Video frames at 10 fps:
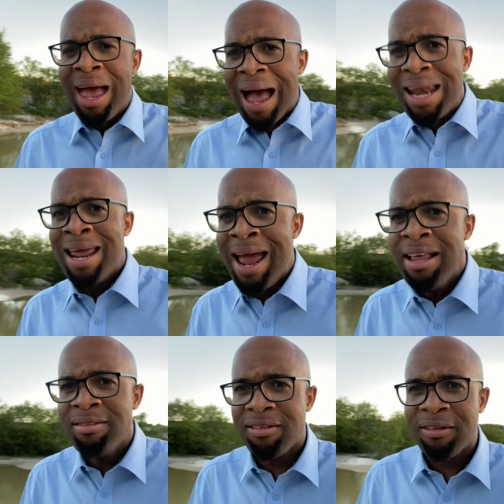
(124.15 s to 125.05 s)
And
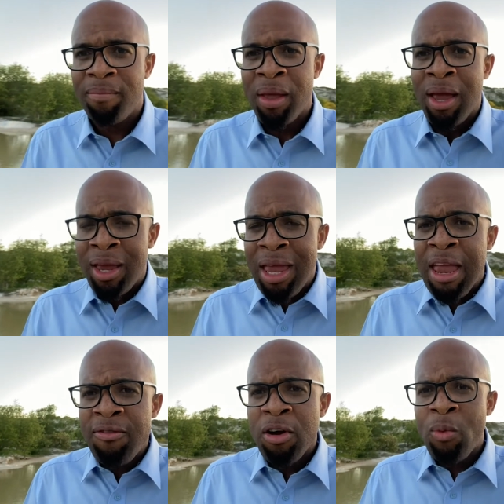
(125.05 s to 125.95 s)
hence,
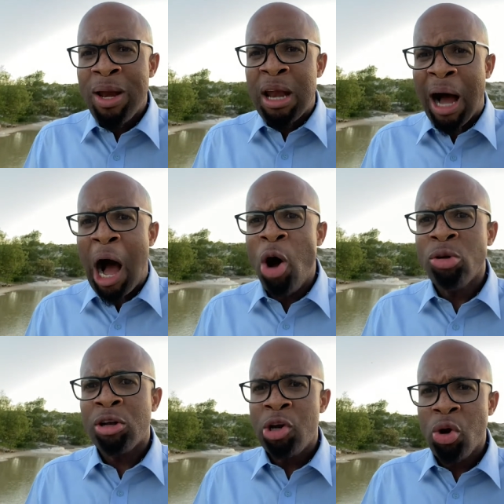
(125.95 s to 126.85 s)
even when the
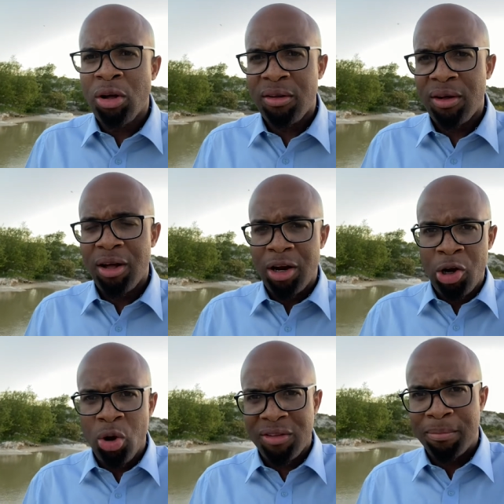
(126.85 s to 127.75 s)
outlook
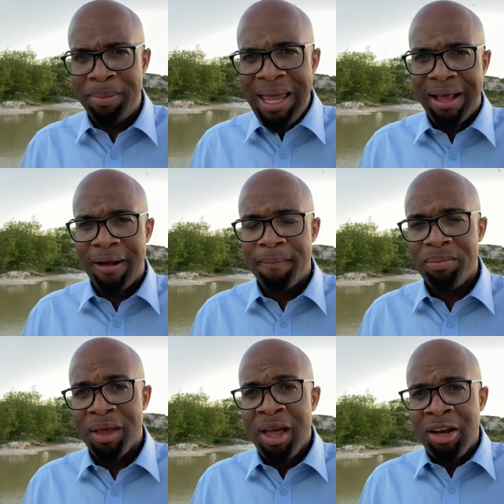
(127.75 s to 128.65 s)
looks bleak,
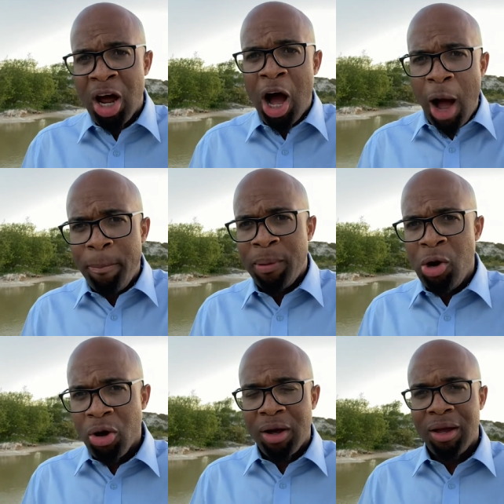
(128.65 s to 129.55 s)
the
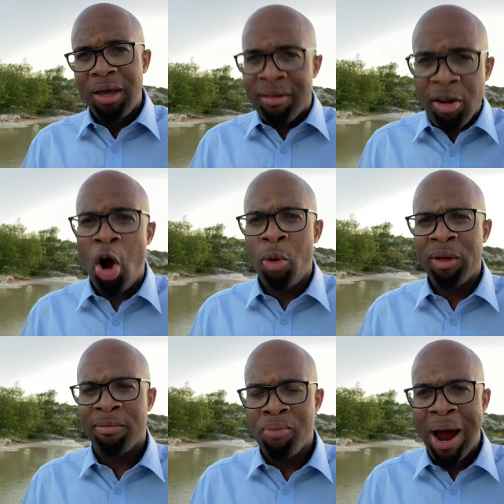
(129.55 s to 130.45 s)
uplook is
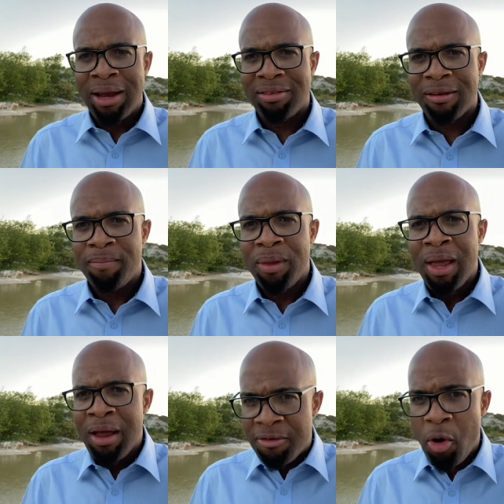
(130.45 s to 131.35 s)
always bright.
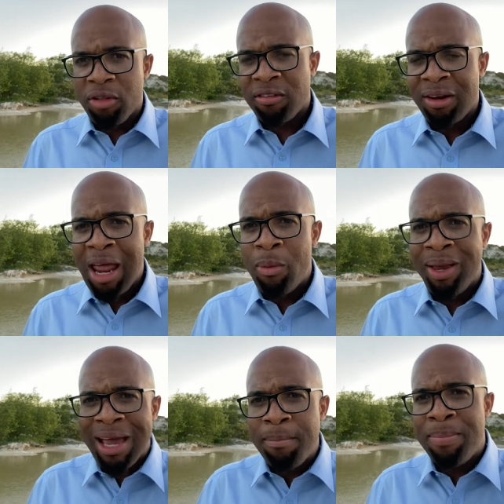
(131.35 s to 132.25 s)
Folks, today we
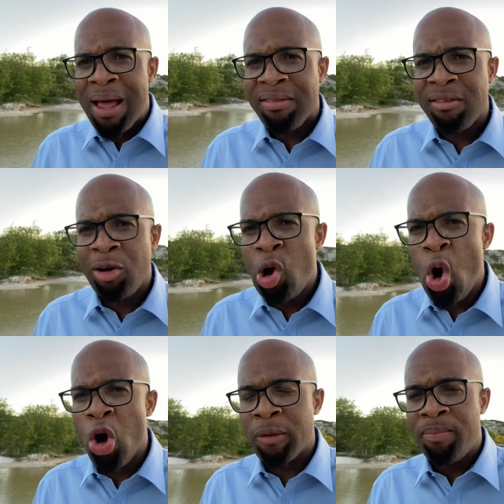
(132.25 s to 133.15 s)
can bless the
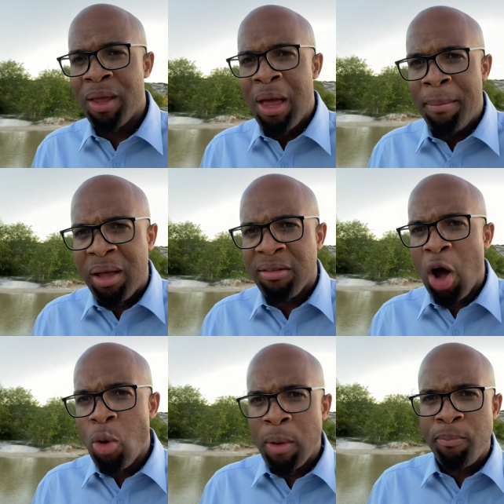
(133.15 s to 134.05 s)
Lord because
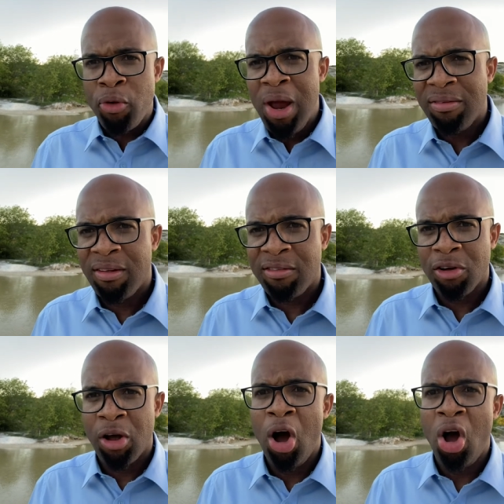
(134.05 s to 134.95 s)
our praises to
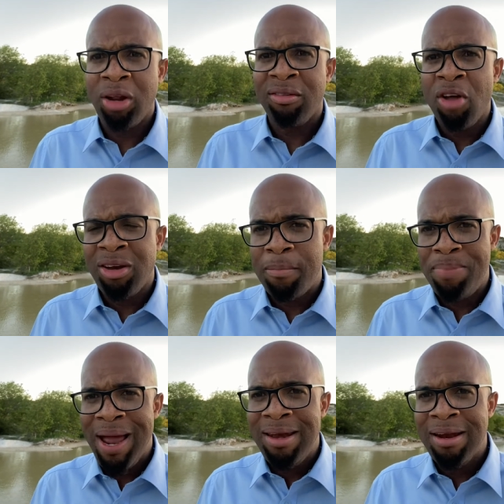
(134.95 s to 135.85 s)
God is not
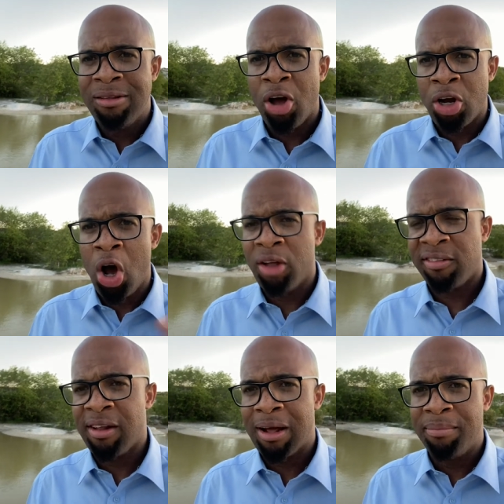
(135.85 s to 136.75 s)
dependent on our
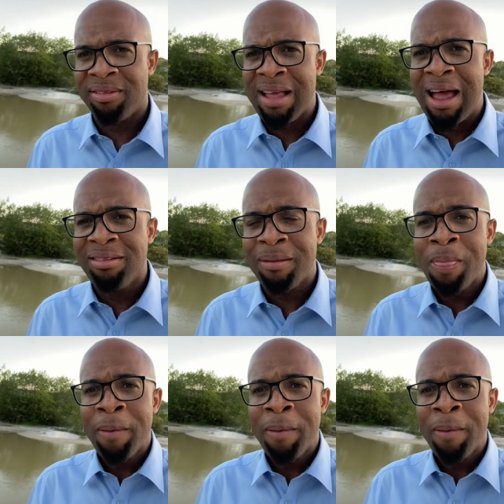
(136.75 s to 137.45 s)
circumstance.